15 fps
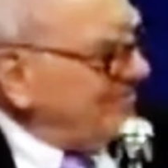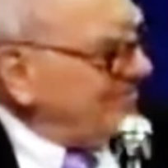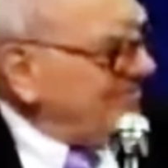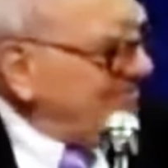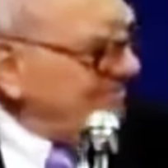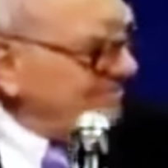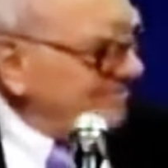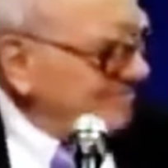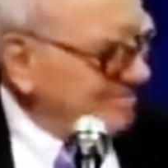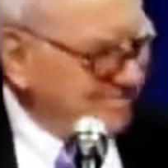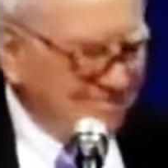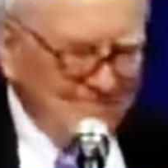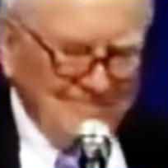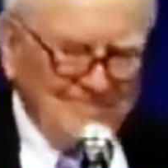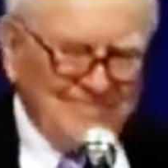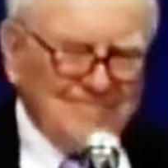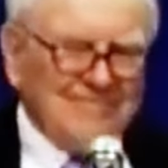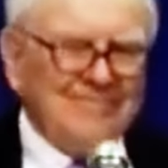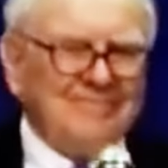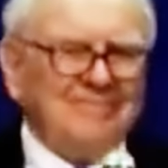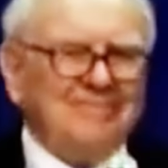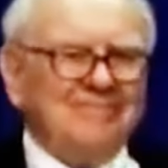
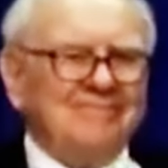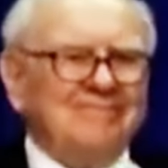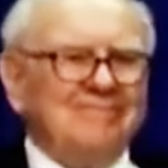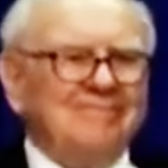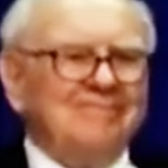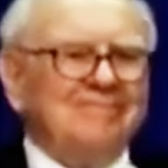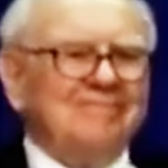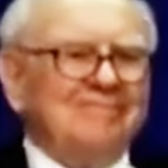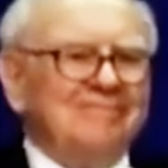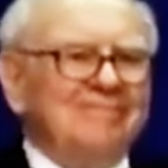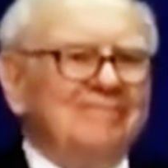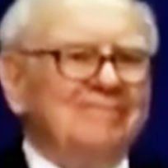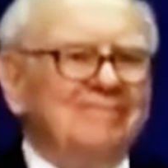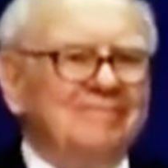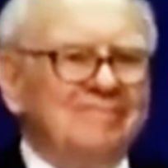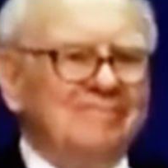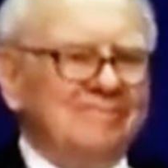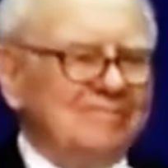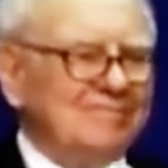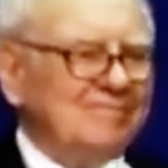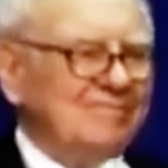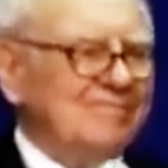
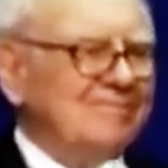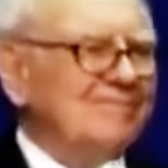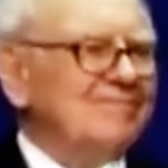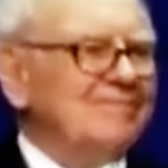The person shown says nothing.